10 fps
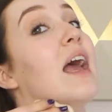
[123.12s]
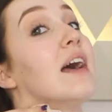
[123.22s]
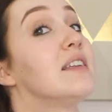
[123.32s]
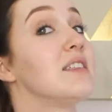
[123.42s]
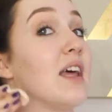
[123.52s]

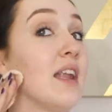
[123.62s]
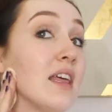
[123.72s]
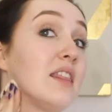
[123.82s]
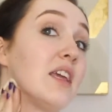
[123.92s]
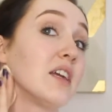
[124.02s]
get. And
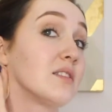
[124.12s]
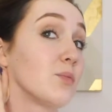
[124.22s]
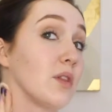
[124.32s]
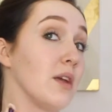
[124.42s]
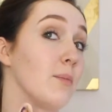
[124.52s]
I think it's
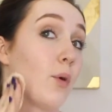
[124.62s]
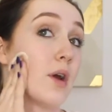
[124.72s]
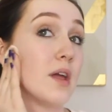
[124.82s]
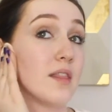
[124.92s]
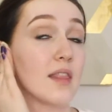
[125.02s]
really
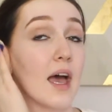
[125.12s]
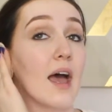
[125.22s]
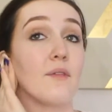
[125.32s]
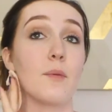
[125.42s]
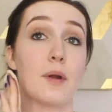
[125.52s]
important that
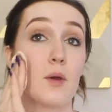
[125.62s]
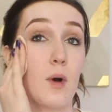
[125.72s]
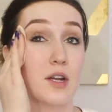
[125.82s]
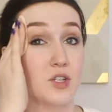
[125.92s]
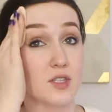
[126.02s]
everybody
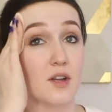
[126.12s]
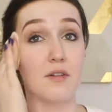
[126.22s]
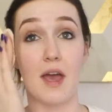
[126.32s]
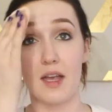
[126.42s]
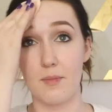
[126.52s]
washes their
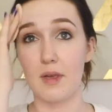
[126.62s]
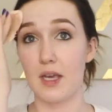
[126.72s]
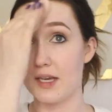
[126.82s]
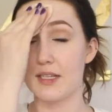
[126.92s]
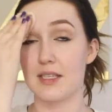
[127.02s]
neck
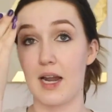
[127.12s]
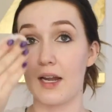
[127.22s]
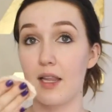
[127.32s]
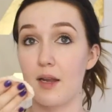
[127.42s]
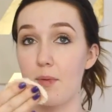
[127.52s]
because
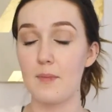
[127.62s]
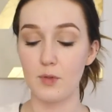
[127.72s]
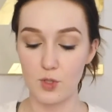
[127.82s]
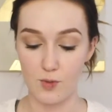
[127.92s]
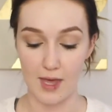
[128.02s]
not a lot of
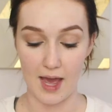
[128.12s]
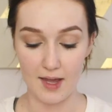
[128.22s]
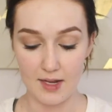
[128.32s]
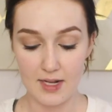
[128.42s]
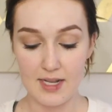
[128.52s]
people do
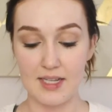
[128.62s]
that.